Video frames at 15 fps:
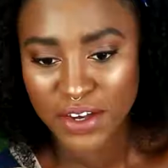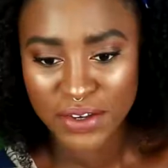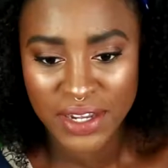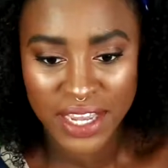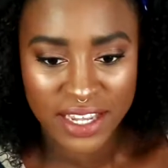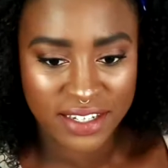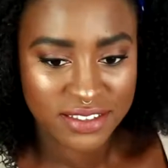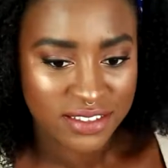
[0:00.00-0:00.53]

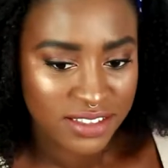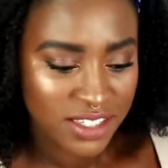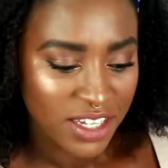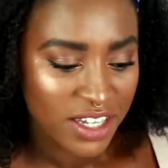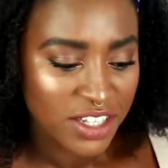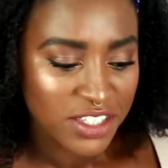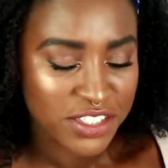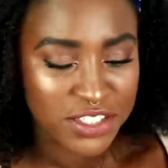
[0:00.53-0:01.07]
Okay,
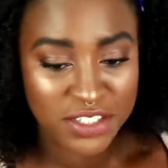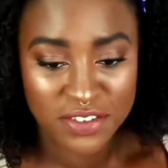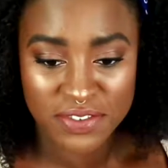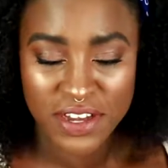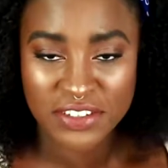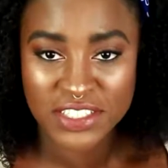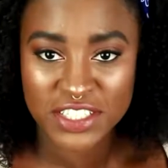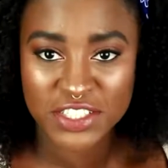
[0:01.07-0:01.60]
so the
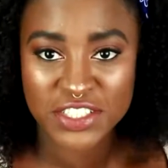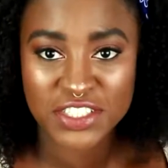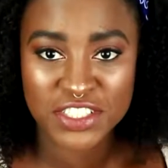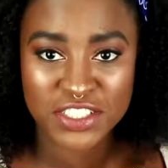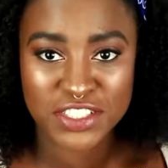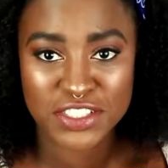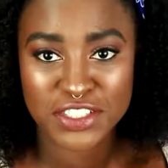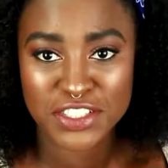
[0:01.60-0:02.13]
foundation
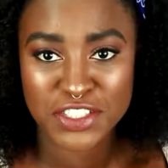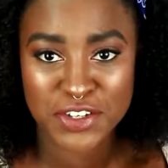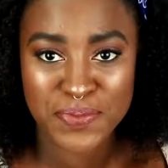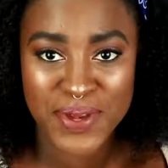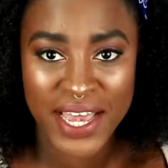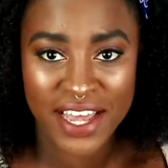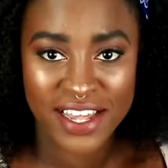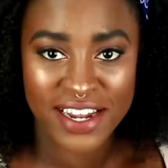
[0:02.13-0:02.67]
doesn't look so
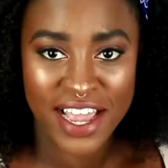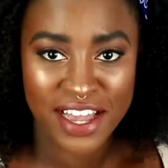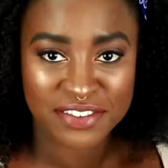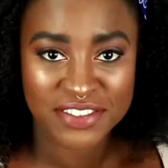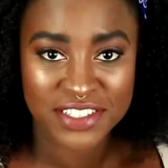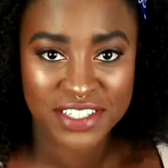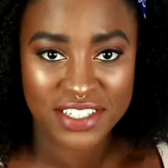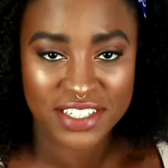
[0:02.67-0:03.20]
bad
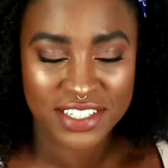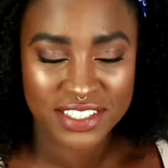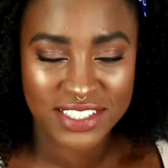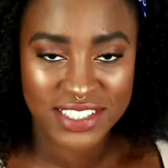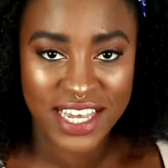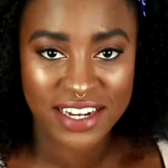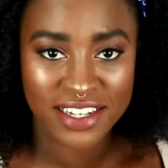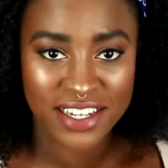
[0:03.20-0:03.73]
after
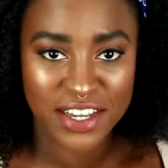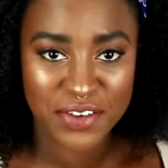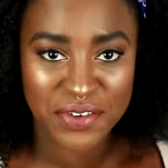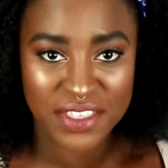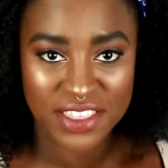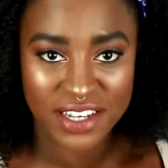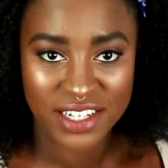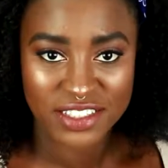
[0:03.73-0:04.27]
setting it
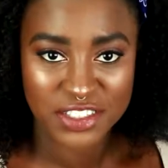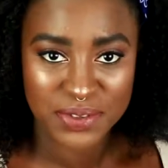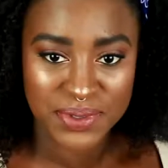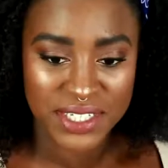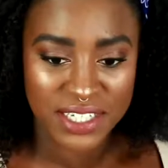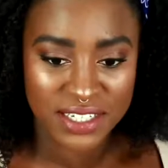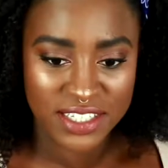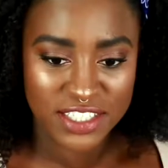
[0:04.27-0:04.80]
with the
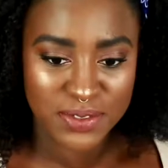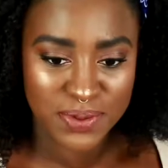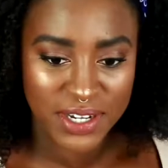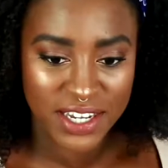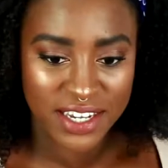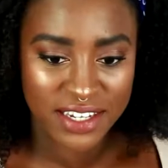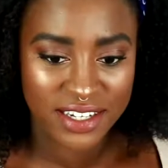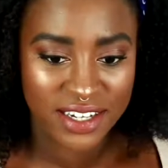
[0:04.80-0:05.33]
illuminating
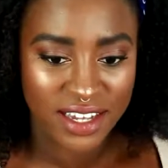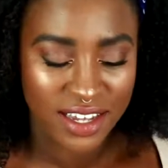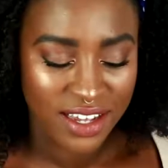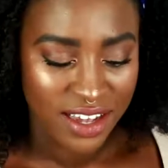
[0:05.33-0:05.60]
spray.